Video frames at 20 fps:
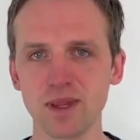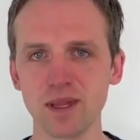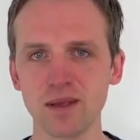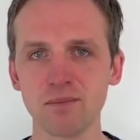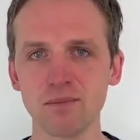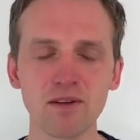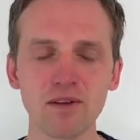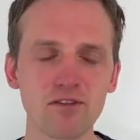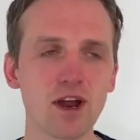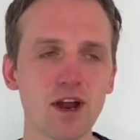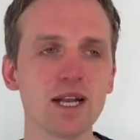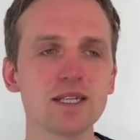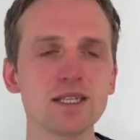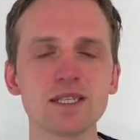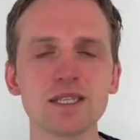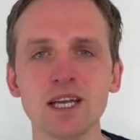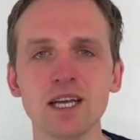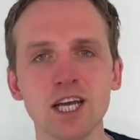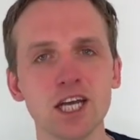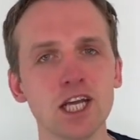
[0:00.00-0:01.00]
My
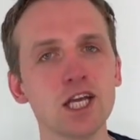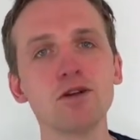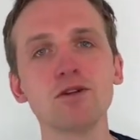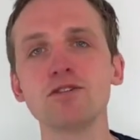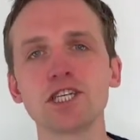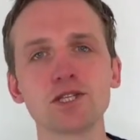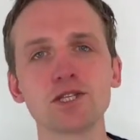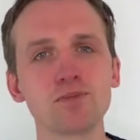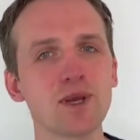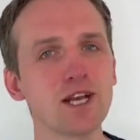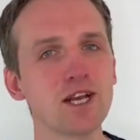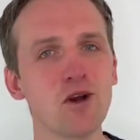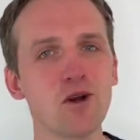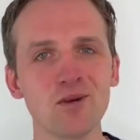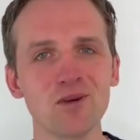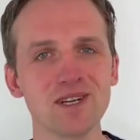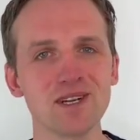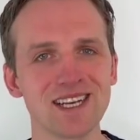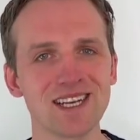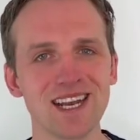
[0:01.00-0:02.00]
friends, you'll just be
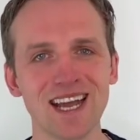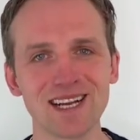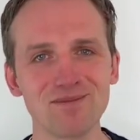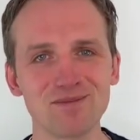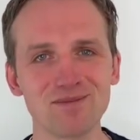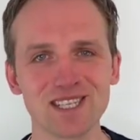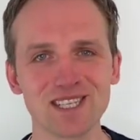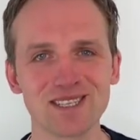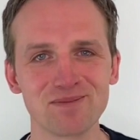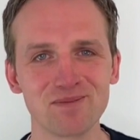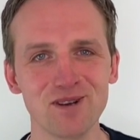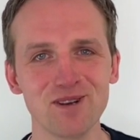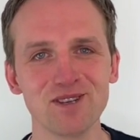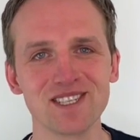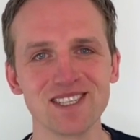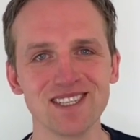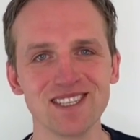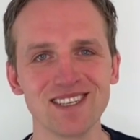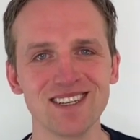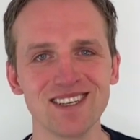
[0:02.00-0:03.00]
known as a nice
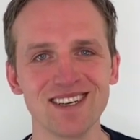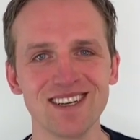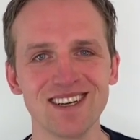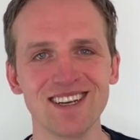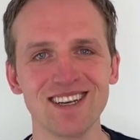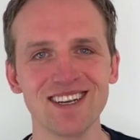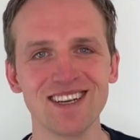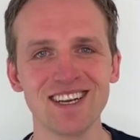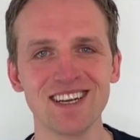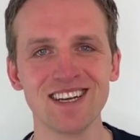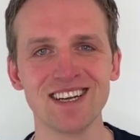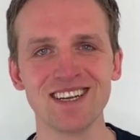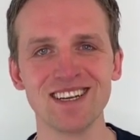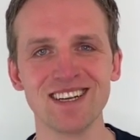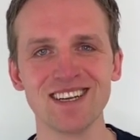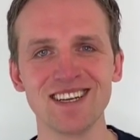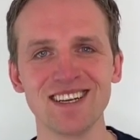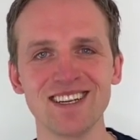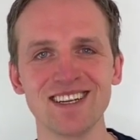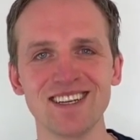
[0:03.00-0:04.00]
person.
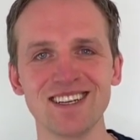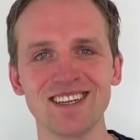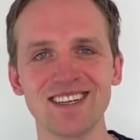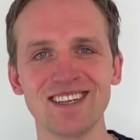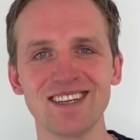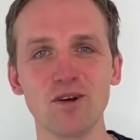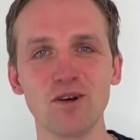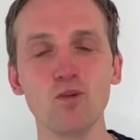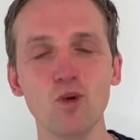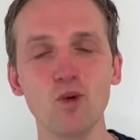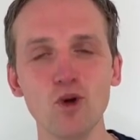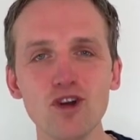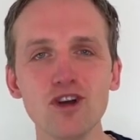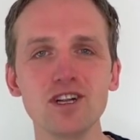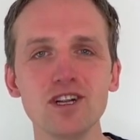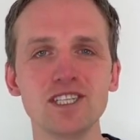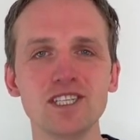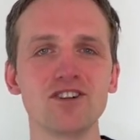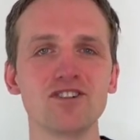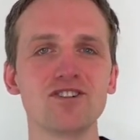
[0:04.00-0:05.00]

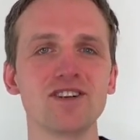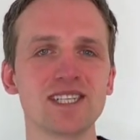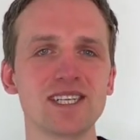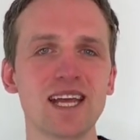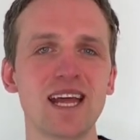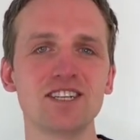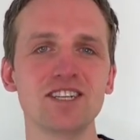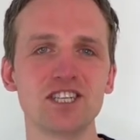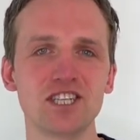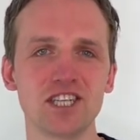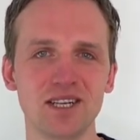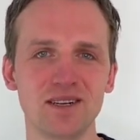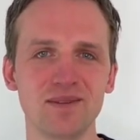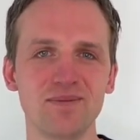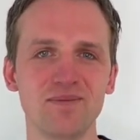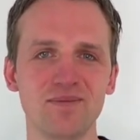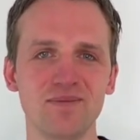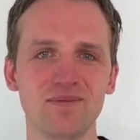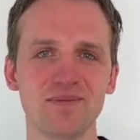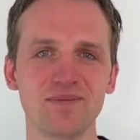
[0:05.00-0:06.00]
Words are essential.
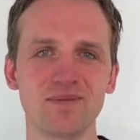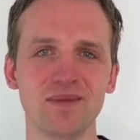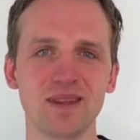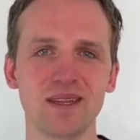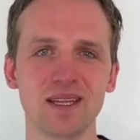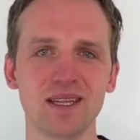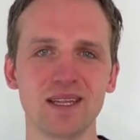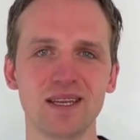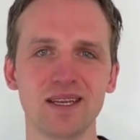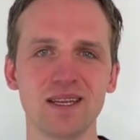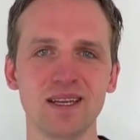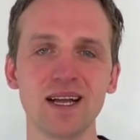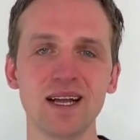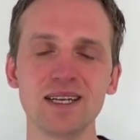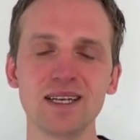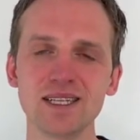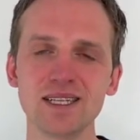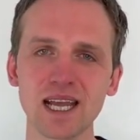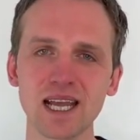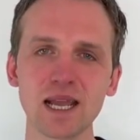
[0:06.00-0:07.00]
And
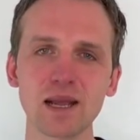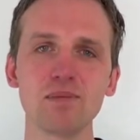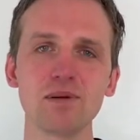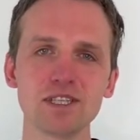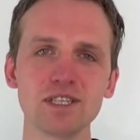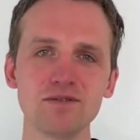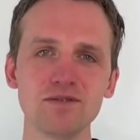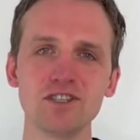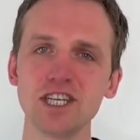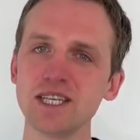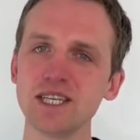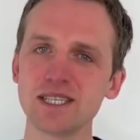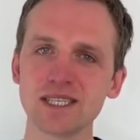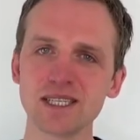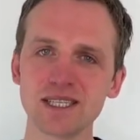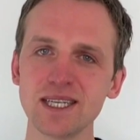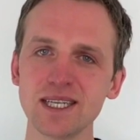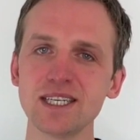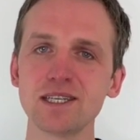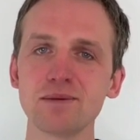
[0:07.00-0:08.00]
disciples of
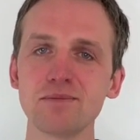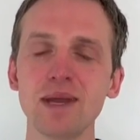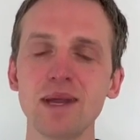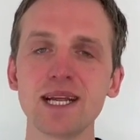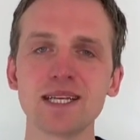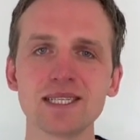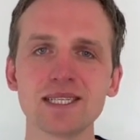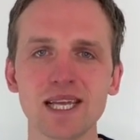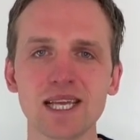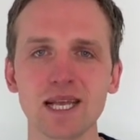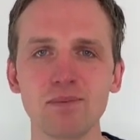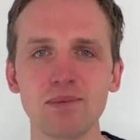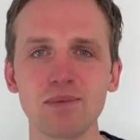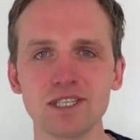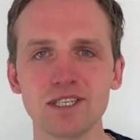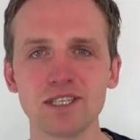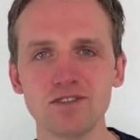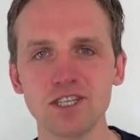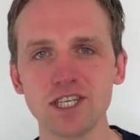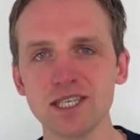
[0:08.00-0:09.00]
Jesus need to make
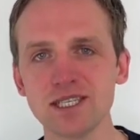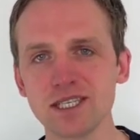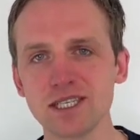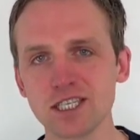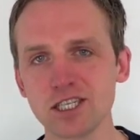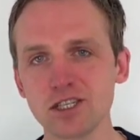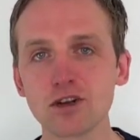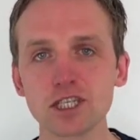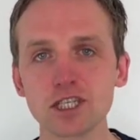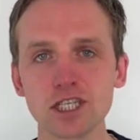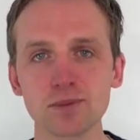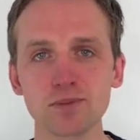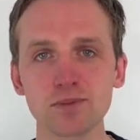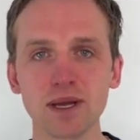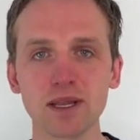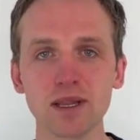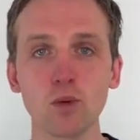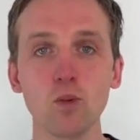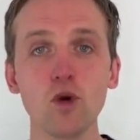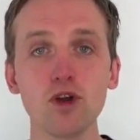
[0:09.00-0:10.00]
disciples of Jesus, not just
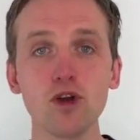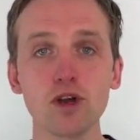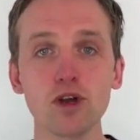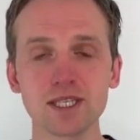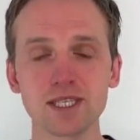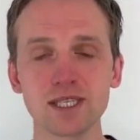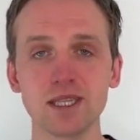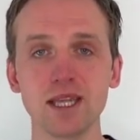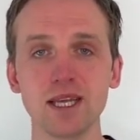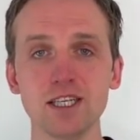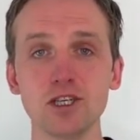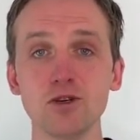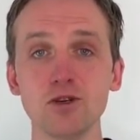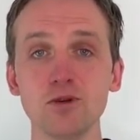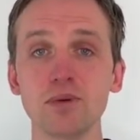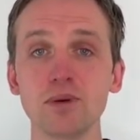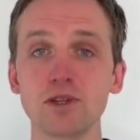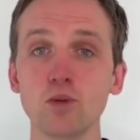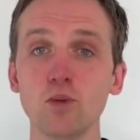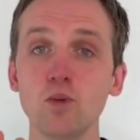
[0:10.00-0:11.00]
by the works that they do,
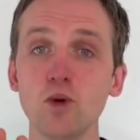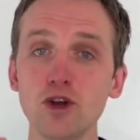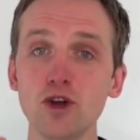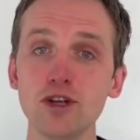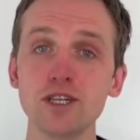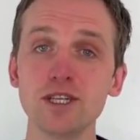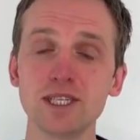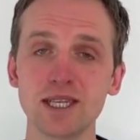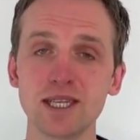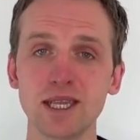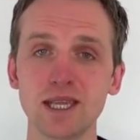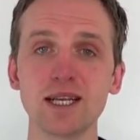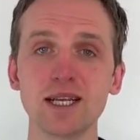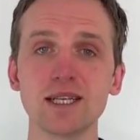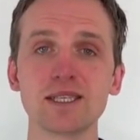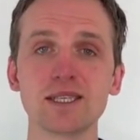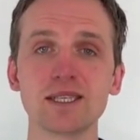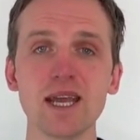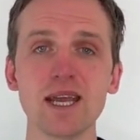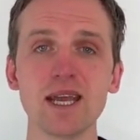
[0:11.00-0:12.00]
but the words that they
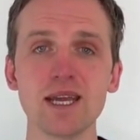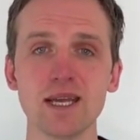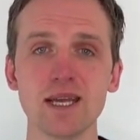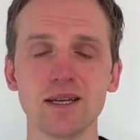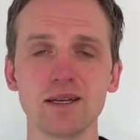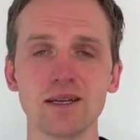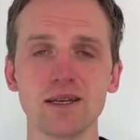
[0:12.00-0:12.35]
say.